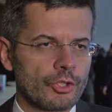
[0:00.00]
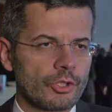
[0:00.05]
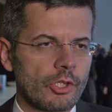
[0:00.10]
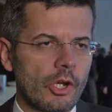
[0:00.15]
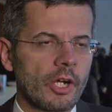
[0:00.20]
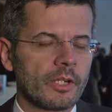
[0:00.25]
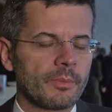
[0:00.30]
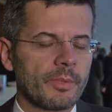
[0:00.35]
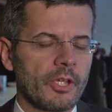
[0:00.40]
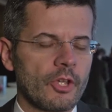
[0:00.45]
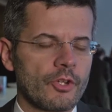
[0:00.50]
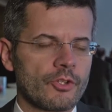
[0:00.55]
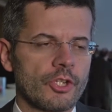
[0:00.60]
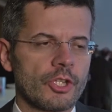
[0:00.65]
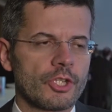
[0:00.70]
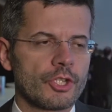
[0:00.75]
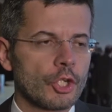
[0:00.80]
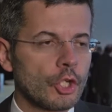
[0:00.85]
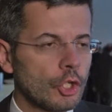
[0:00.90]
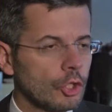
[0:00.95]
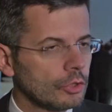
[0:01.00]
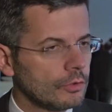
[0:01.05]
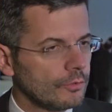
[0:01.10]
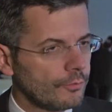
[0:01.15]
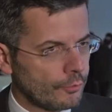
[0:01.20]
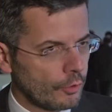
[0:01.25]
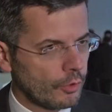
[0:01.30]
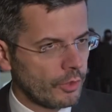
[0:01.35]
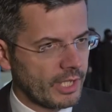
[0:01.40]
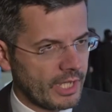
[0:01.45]
start because it's good
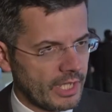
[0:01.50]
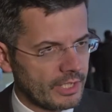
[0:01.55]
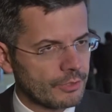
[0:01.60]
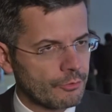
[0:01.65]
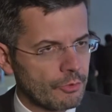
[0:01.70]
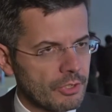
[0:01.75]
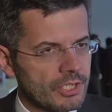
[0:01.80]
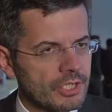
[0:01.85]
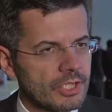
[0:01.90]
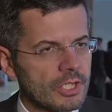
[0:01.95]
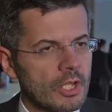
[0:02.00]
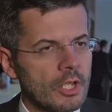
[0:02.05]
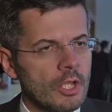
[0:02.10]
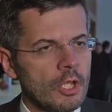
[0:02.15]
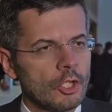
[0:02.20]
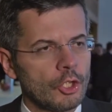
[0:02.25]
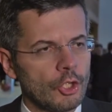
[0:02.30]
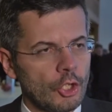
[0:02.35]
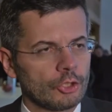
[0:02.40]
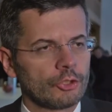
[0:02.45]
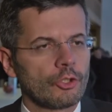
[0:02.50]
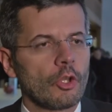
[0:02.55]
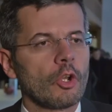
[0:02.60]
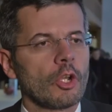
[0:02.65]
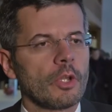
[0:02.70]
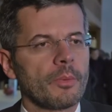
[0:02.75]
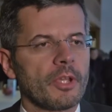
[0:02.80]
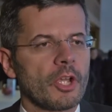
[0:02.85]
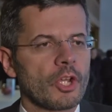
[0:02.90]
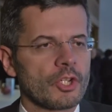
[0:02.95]
for the countries, not
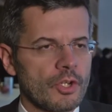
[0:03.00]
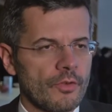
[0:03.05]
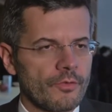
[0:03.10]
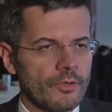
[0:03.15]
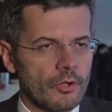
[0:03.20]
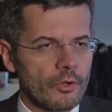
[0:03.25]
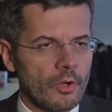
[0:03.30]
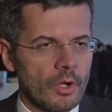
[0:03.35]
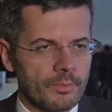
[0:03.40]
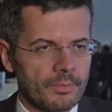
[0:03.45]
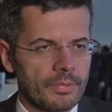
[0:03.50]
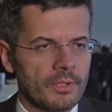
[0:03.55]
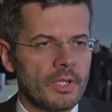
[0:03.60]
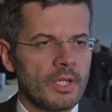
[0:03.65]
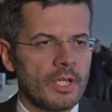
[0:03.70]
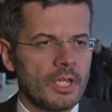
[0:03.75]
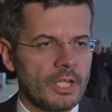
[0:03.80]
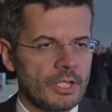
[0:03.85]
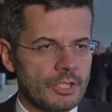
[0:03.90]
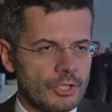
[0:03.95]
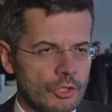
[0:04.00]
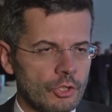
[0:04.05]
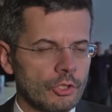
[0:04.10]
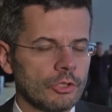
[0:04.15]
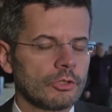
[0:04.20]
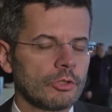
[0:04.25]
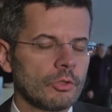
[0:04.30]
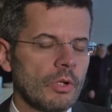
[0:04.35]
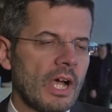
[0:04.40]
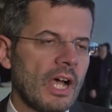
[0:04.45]
only because of Europe. It's
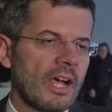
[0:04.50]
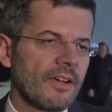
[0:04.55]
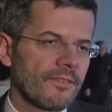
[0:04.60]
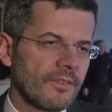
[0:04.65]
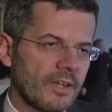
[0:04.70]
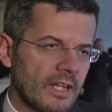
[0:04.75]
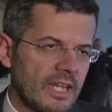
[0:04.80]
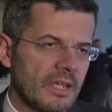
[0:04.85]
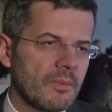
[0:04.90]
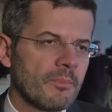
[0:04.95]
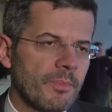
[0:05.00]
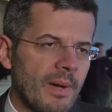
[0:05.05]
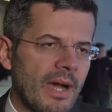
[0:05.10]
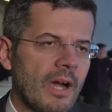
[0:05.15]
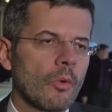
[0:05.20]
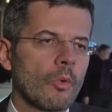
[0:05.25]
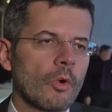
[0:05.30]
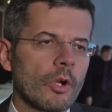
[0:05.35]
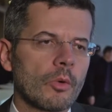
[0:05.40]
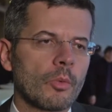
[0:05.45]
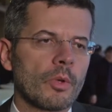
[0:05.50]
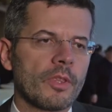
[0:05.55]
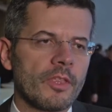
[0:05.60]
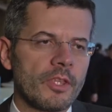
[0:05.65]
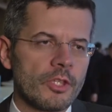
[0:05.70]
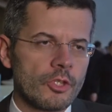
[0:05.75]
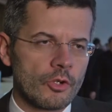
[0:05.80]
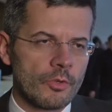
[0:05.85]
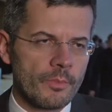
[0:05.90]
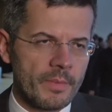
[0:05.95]
good to have clean power
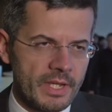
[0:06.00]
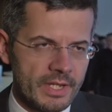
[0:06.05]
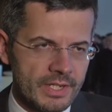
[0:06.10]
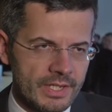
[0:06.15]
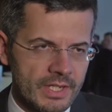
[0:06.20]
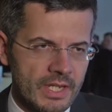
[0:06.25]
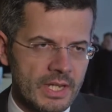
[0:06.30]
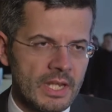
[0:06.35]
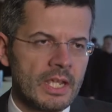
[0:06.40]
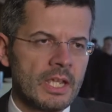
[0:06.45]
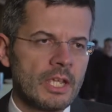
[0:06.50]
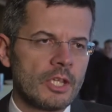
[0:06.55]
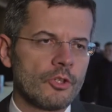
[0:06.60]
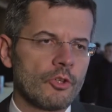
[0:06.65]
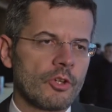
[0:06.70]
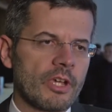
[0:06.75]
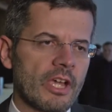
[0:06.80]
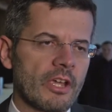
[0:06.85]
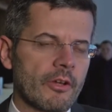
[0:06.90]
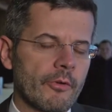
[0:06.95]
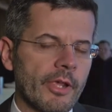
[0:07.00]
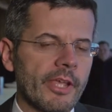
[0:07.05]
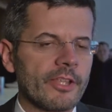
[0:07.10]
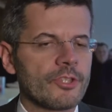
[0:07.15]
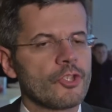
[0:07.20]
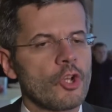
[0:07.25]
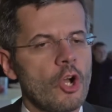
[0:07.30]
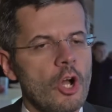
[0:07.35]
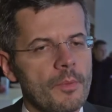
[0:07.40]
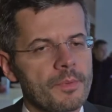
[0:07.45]
within your mix. You can
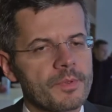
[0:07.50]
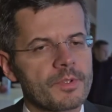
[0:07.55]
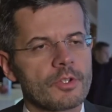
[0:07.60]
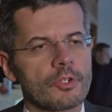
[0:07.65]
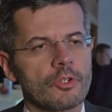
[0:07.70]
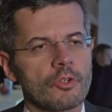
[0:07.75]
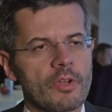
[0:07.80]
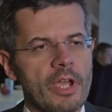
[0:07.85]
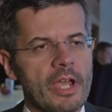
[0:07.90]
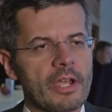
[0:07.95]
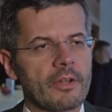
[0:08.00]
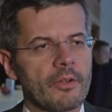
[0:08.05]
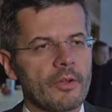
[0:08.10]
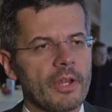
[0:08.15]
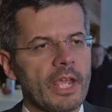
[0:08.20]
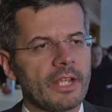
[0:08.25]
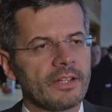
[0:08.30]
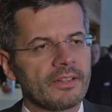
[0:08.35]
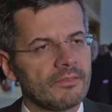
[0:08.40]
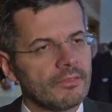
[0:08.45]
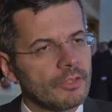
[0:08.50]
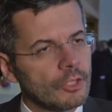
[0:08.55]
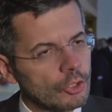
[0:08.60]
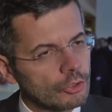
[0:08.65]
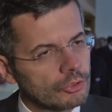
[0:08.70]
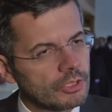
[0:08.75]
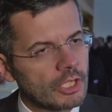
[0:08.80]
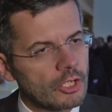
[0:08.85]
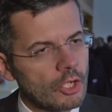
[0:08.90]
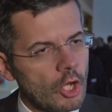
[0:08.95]
create jobs, you can create
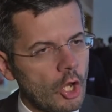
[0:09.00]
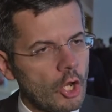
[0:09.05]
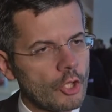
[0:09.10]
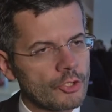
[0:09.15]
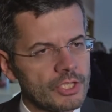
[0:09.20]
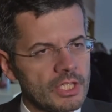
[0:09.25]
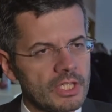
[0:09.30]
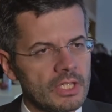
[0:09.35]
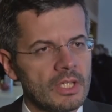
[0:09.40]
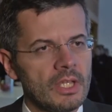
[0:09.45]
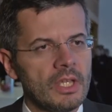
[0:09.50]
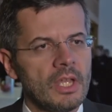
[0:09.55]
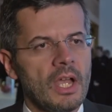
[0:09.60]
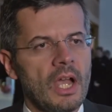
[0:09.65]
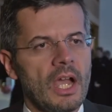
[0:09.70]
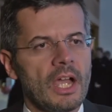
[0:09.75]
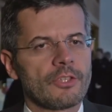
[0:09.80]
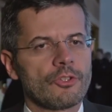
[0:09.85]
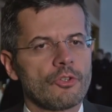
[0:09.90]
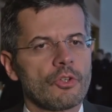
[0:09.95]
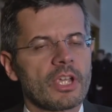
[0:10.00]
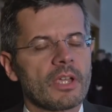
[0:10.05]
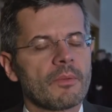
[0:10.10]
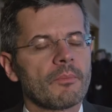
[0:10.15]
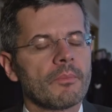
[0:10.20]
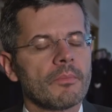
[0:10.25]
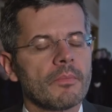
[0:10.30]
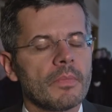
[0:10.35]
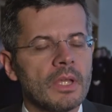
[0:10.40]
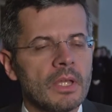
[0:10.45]
new technology, and you
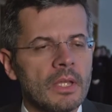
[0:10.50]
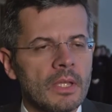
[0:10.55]
can